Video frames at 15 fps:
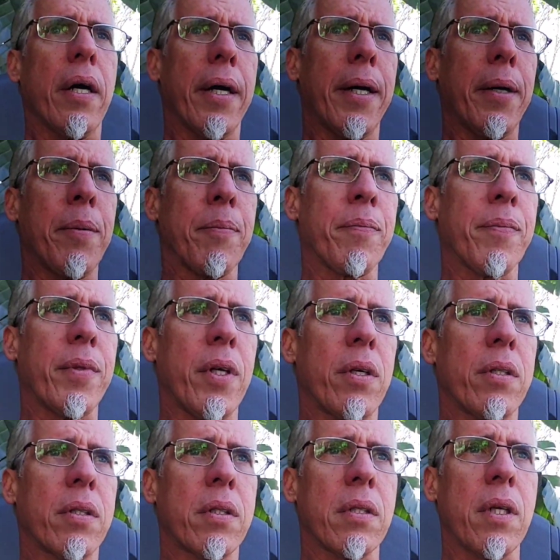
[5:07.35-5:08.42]

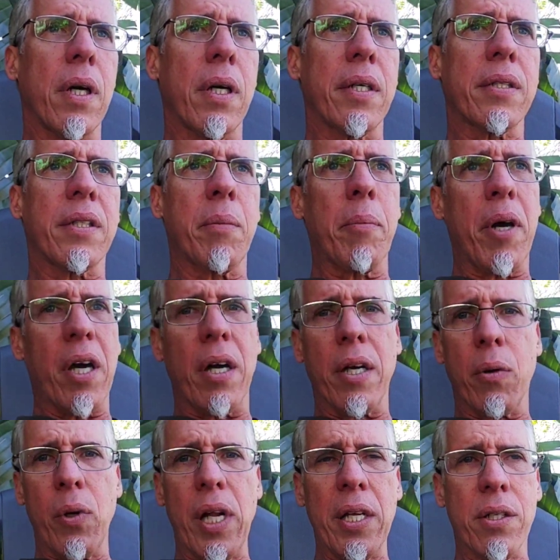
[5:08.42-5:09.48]
There's a
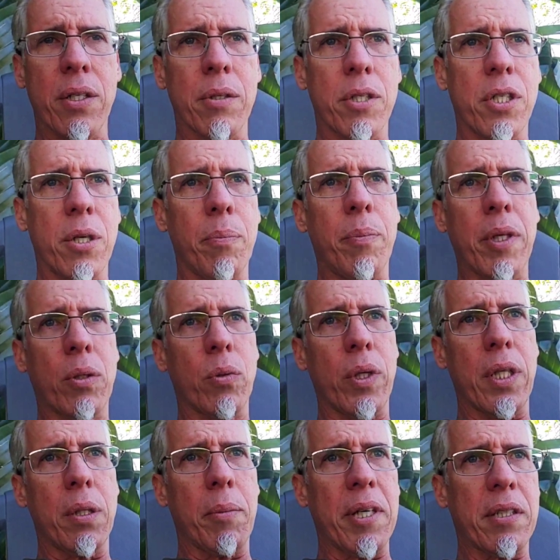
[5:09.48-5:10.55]
symbiotic relationship
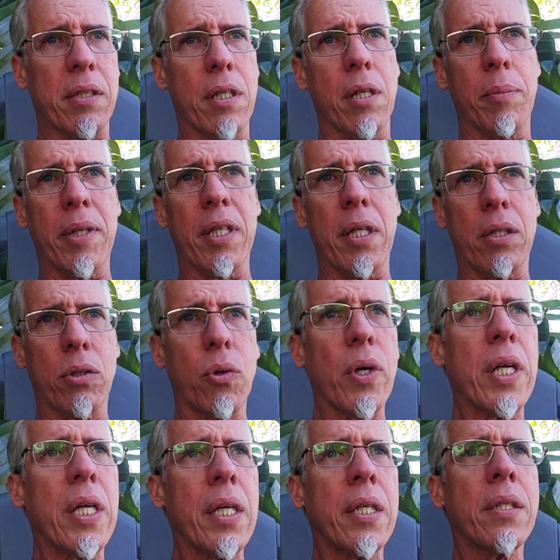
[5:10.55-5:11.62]
between the mycelium and the
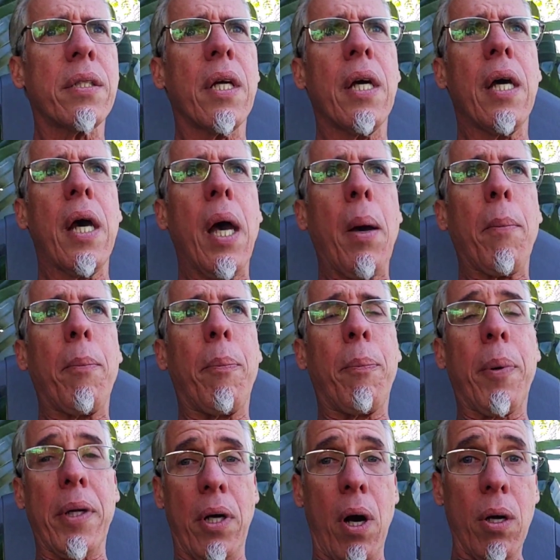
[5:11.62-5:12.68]
trees.
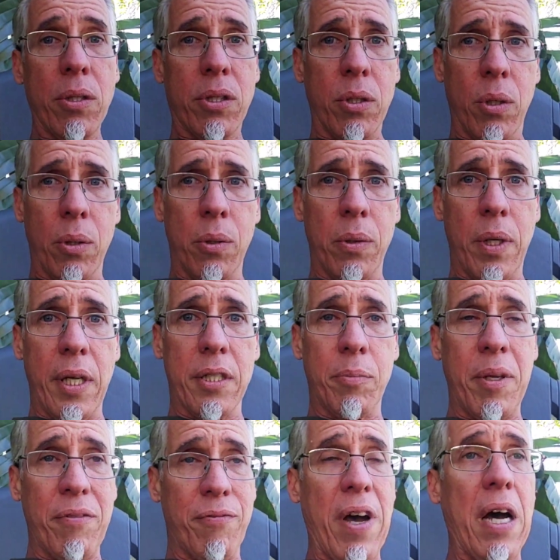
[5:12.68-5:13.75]
But also, it's
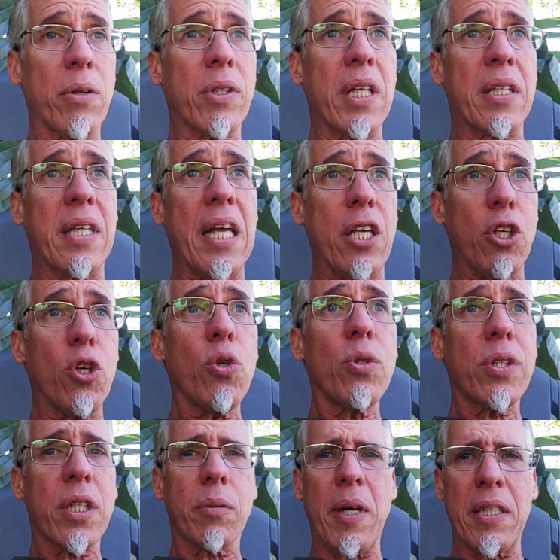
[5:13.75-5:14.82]
been found that they
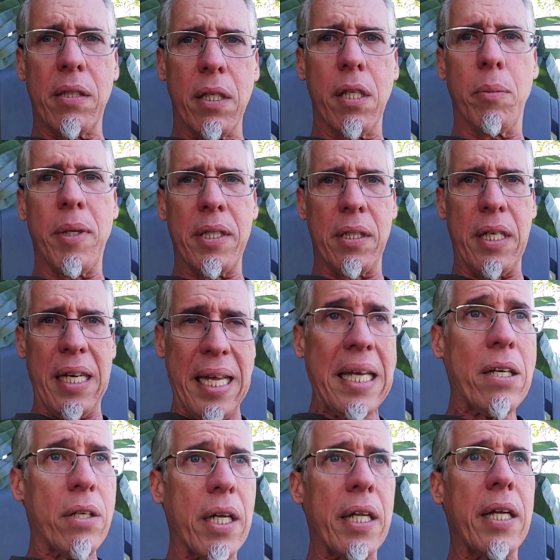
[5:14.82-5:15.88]
use this mycelium as an
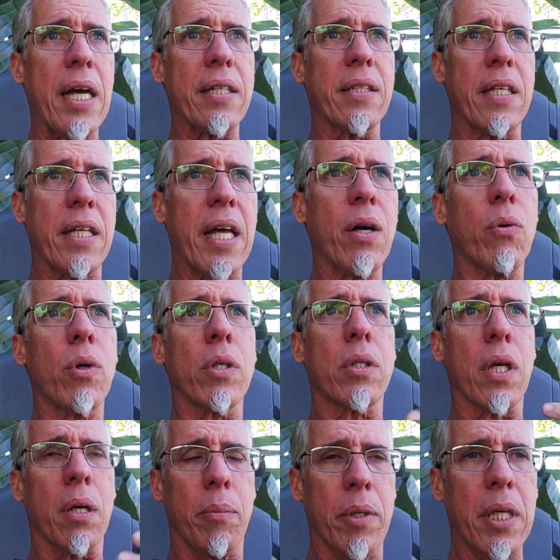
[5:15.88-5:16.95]
internet, as a
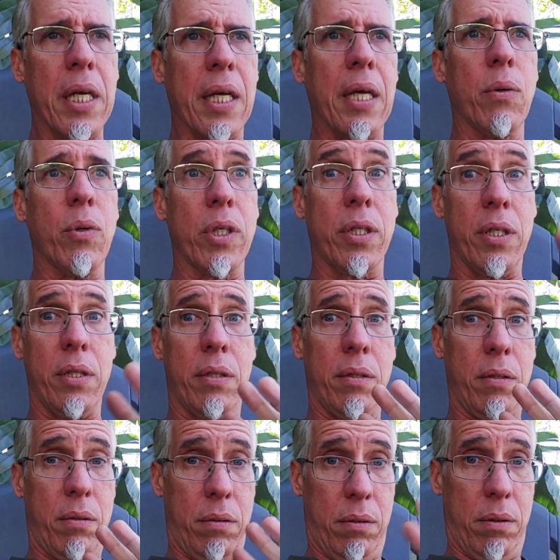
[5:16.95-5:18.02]
network to communicate, which
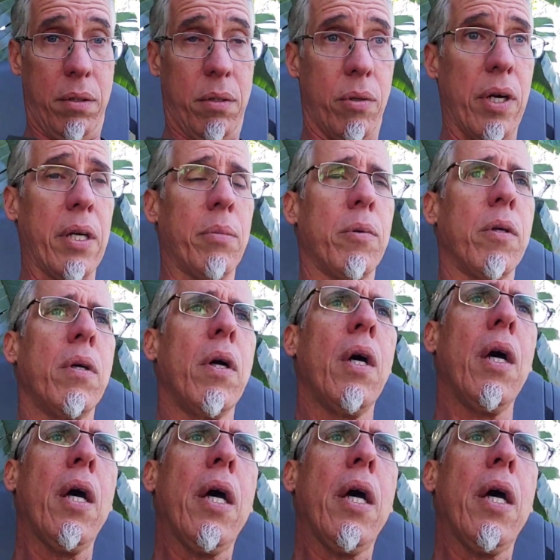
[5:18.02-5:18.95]
is incredible.